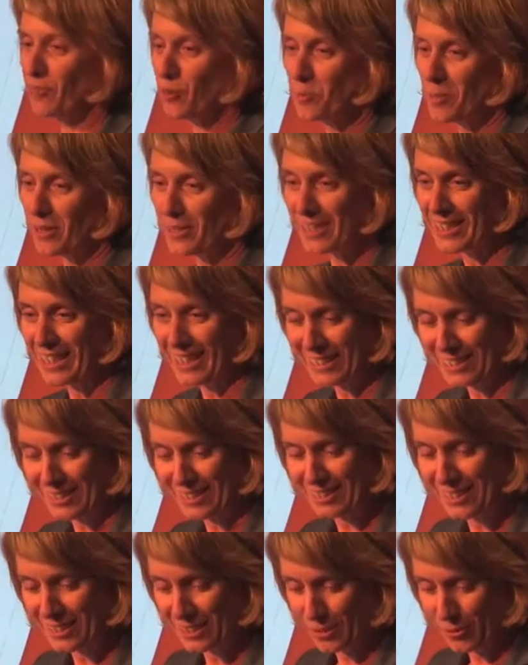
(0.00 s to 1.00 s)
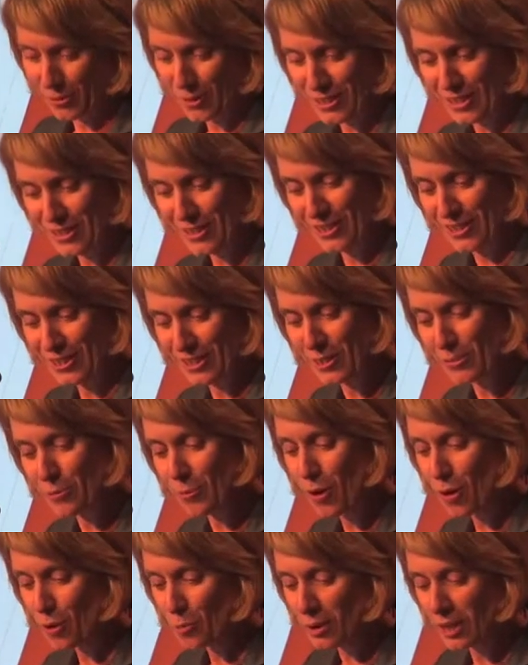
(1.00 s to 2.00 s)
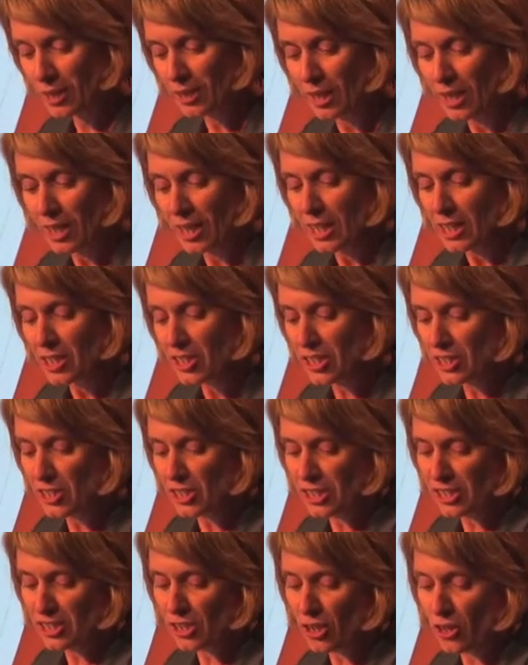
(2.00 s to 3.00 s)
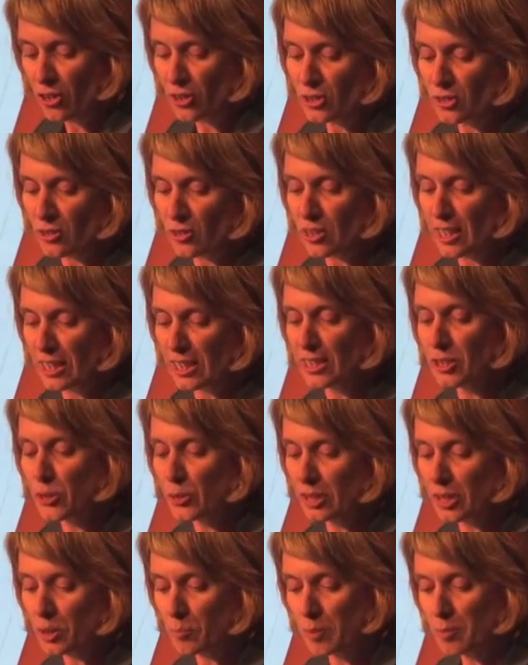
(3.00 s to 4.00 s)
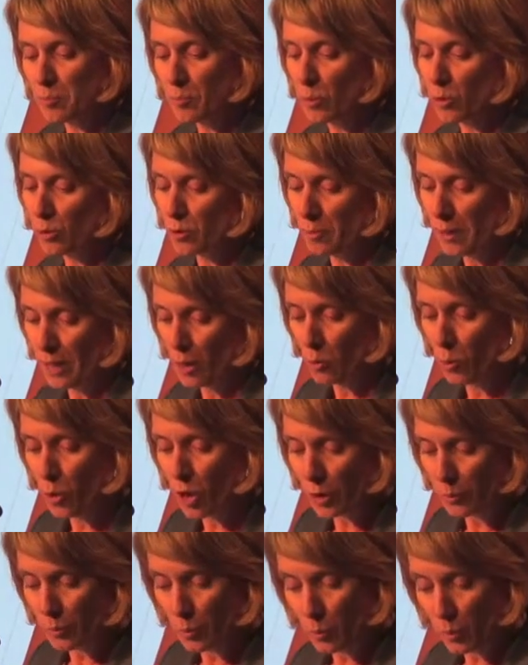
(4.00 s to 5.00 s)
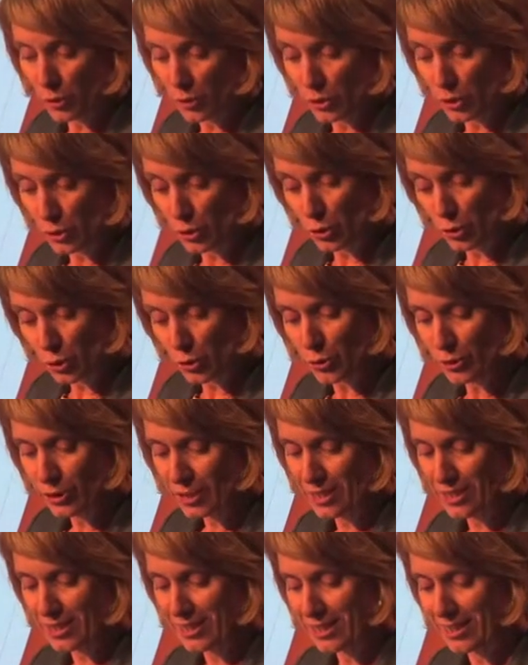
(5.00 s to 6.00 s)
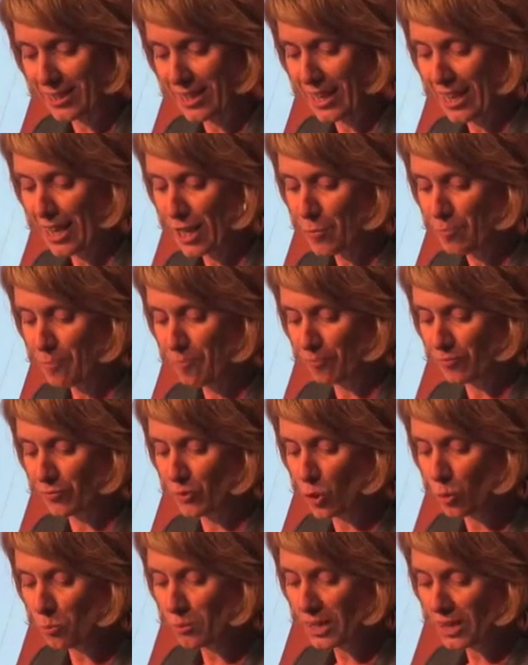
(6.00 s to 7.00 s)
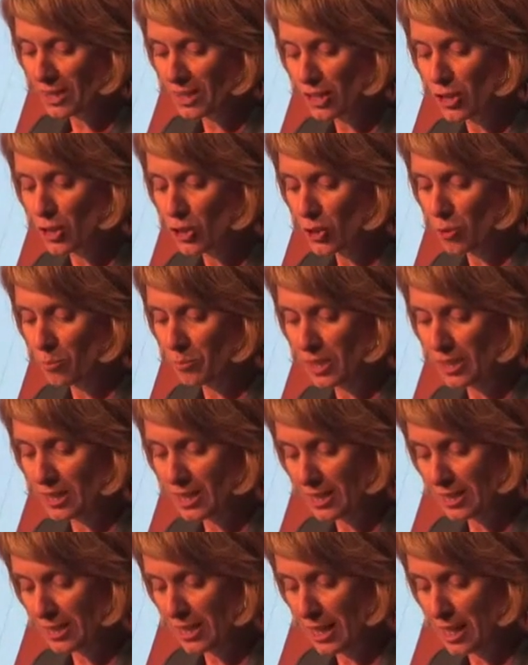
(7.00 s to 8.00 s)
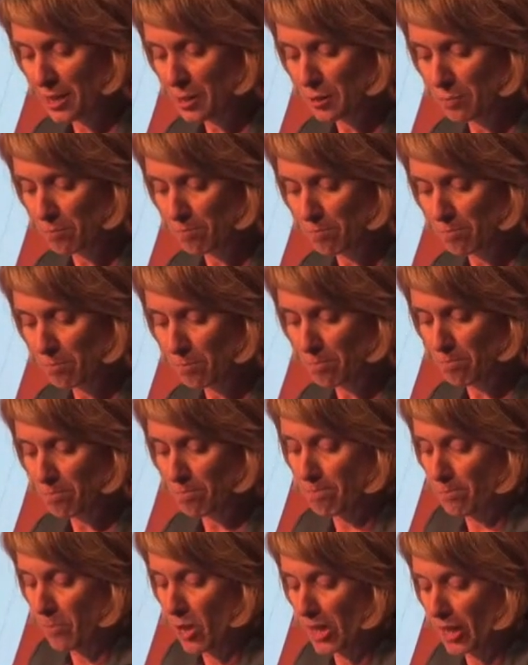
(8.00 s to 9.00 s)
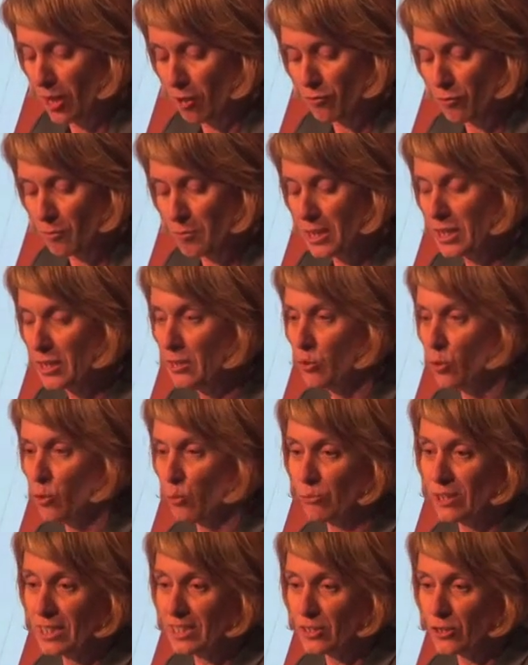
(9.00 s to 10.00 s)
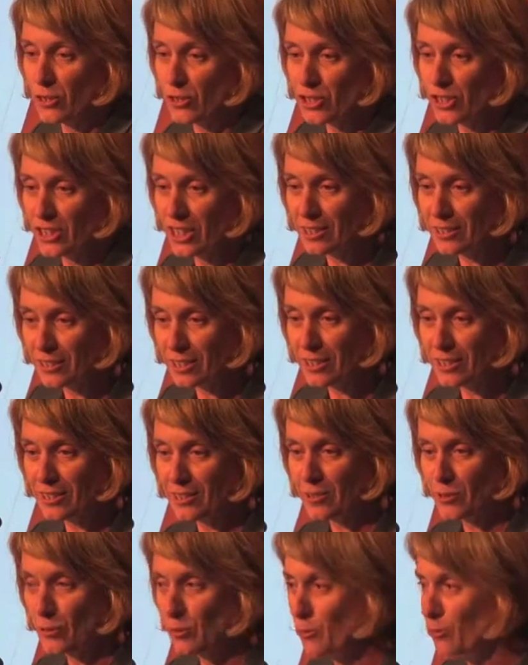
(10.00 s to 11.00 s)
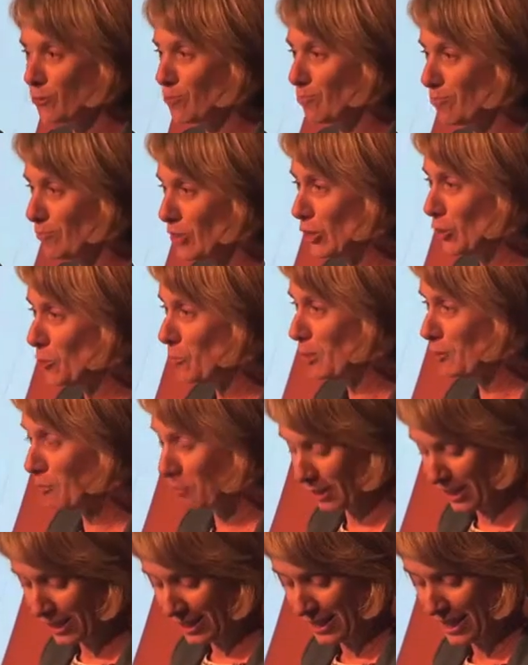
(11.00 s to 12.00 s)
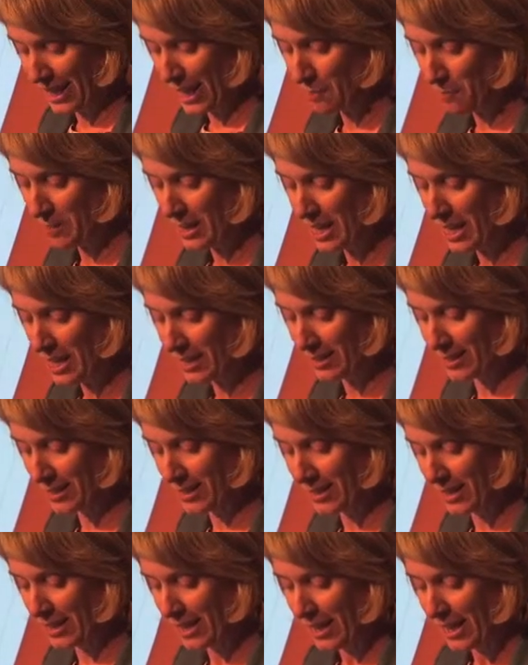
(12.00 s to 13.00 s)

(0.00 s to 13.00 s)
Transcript: I've almost answered this question as well, but ju just to go into a little bit more about why we wanted to do this. Um, normally it's a job that's done by government or research centres or, you know, people at the A B S.